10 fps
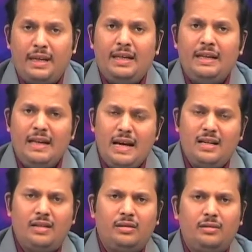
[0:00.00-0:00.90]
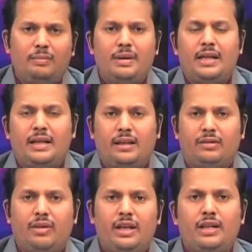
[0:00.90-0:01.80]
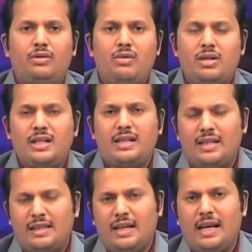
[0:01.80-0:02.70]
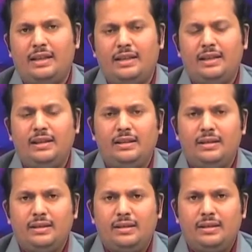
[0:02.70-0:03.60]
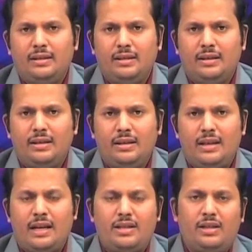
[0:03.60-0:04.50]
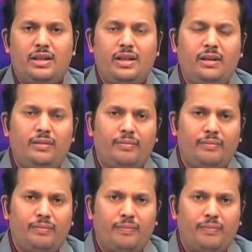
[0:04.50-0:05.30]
But in later period when he wrote intentionality in 83,